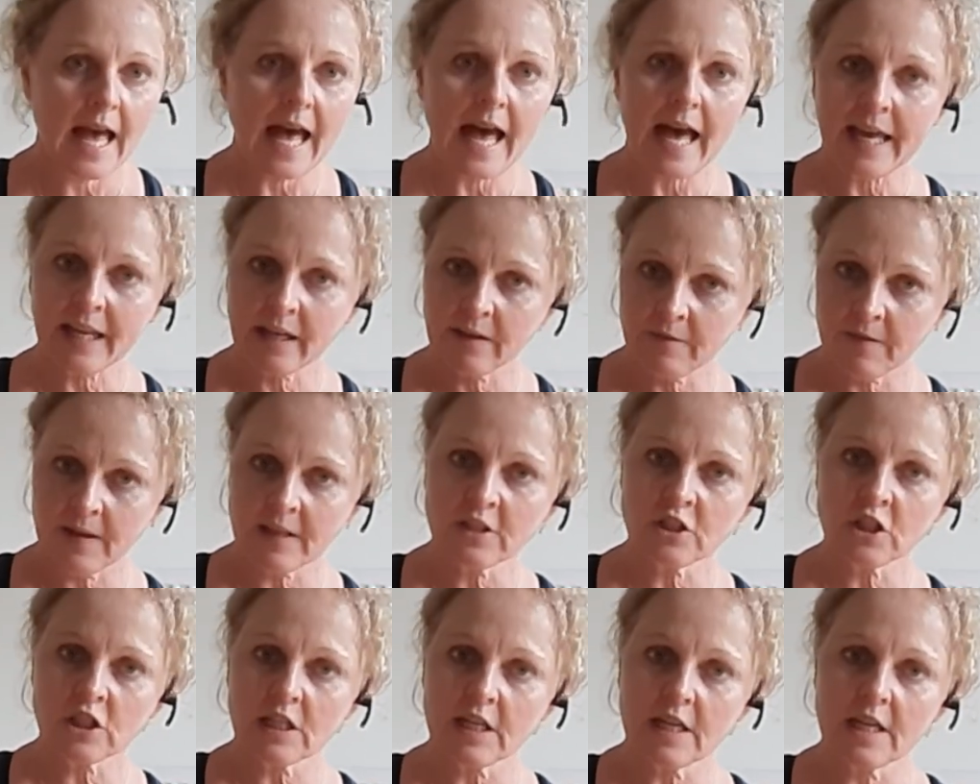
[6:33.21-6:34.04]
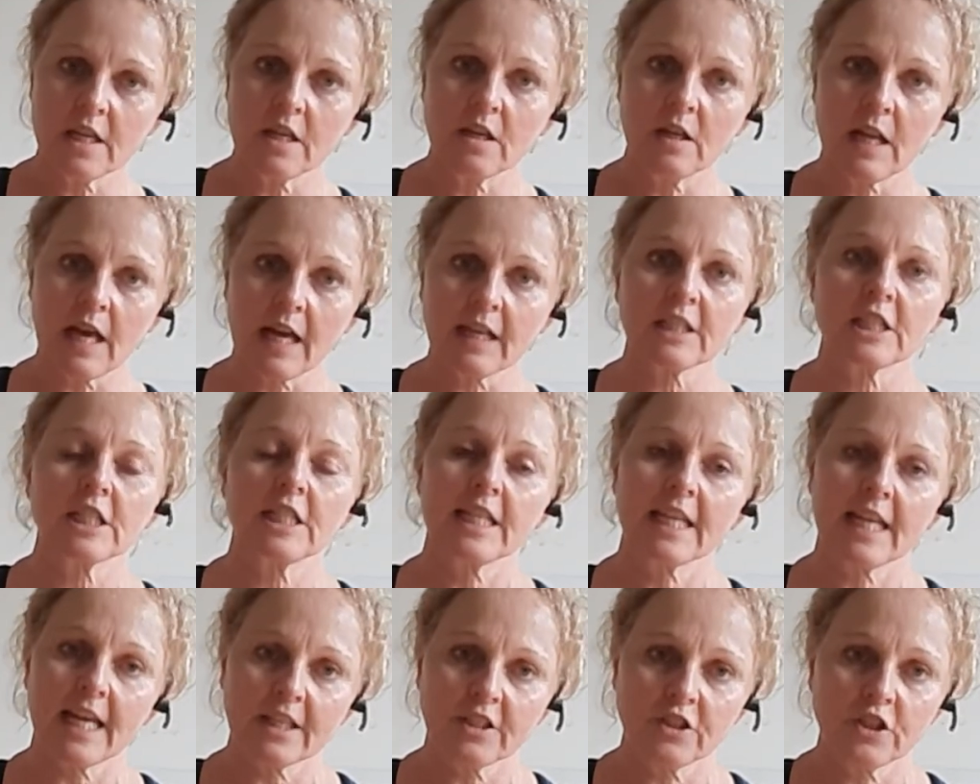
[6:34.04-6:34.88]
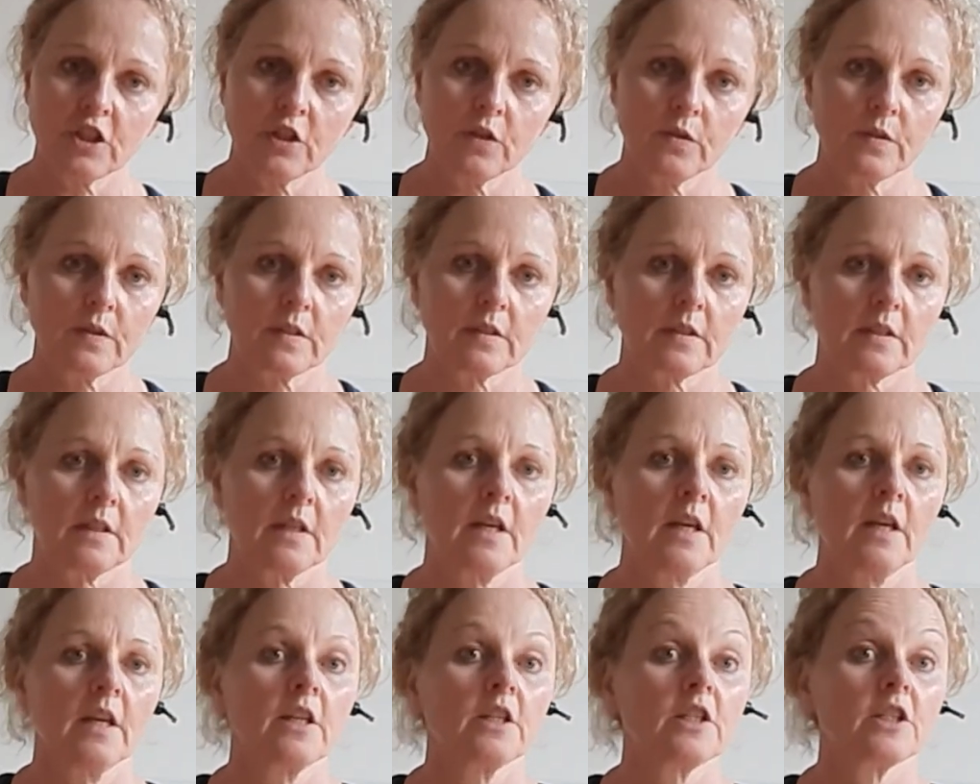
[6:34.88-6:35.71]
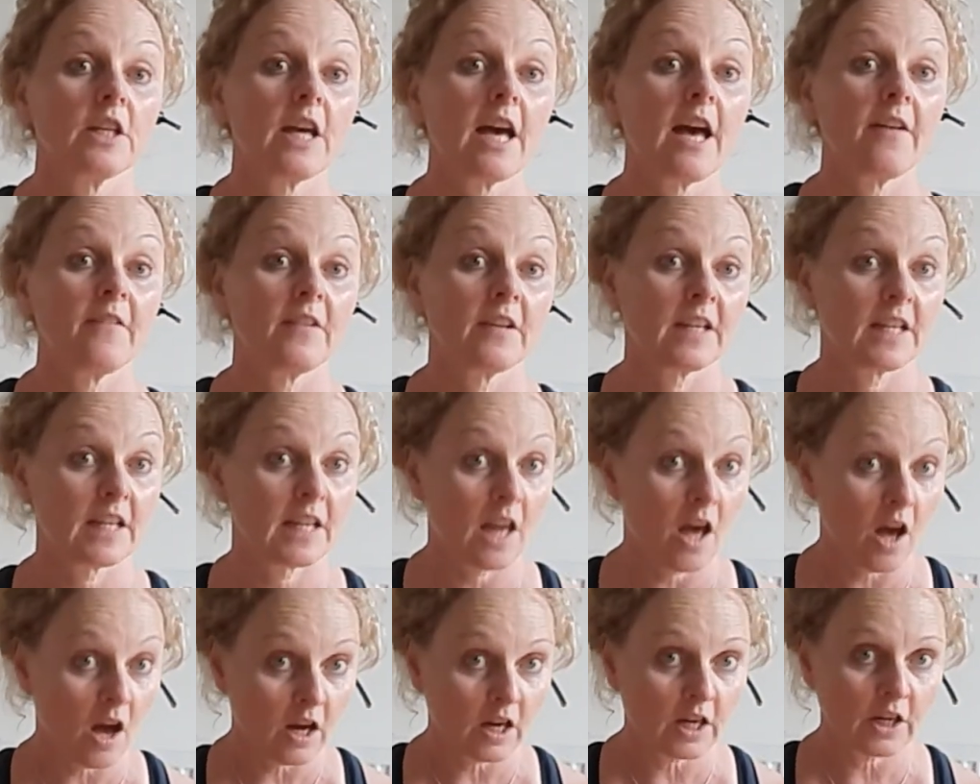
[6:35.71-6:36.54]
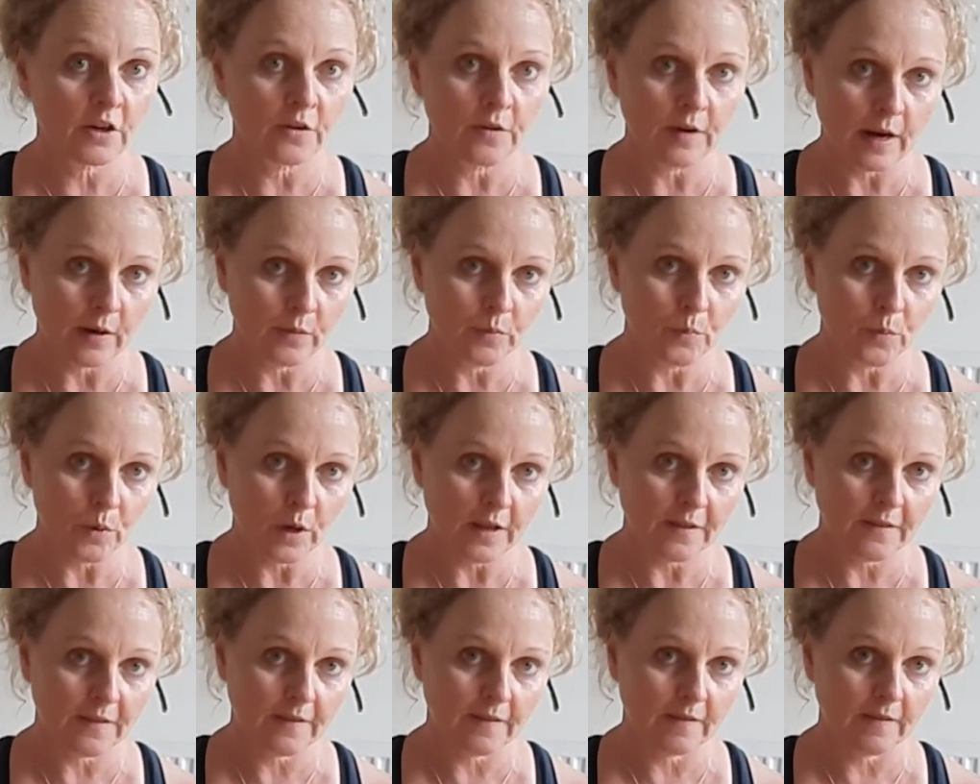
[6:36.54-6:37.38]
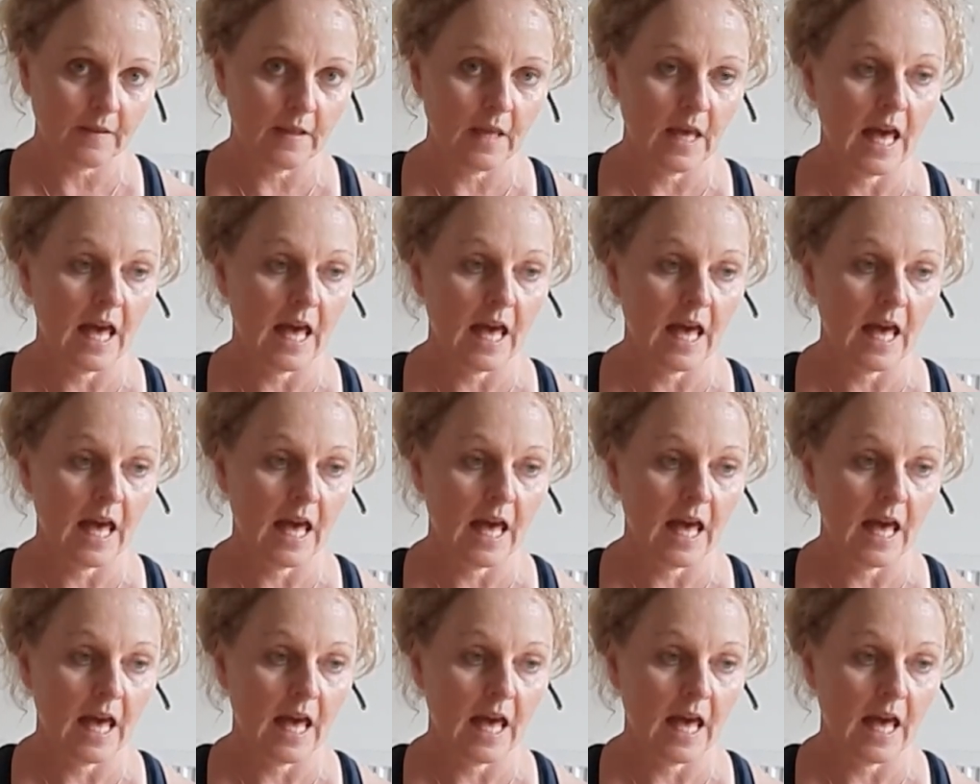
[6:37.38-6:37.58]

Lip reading: and eventually you'll actually get used to having longer out breaths,